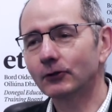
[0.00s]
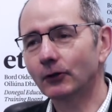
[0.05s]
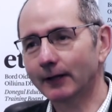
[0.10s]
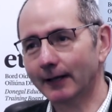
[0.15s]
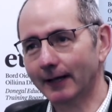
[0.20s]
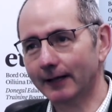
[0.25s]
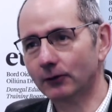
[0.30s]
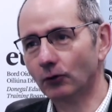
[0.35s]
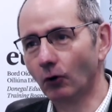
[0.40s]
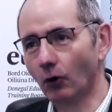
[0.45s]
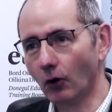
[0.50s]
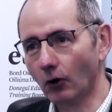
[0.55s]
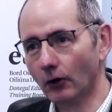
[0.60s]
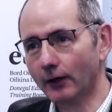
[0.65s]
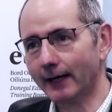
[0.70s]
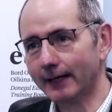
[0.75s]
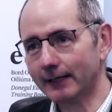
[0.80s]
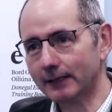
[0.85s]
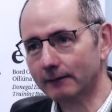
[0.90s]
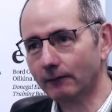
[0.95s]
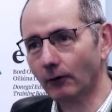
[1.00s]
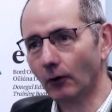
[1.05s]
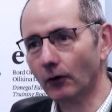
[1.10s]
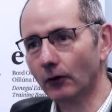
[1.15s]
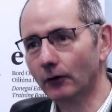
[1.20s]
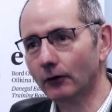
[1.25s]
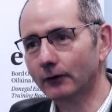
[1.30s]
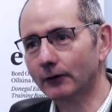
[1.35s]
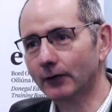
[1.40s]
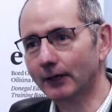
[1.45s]
to get into all kinds of
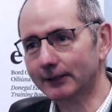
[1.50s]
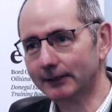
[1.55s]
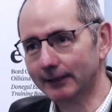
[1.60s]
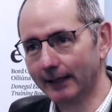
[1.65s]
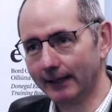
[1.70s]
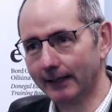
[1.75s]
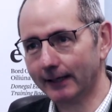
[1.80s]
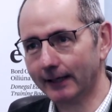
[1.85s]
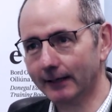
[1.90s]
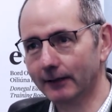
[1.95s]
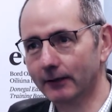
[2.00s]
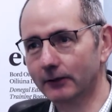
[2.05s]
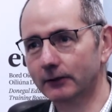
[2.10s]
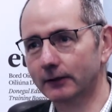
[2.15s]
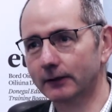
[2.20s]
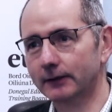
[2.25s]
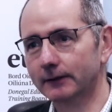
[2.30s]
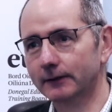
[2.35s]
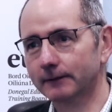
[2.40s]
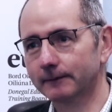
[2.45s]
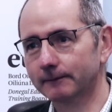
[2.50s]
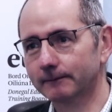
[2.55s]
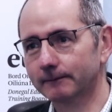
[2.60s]
other exciting industries.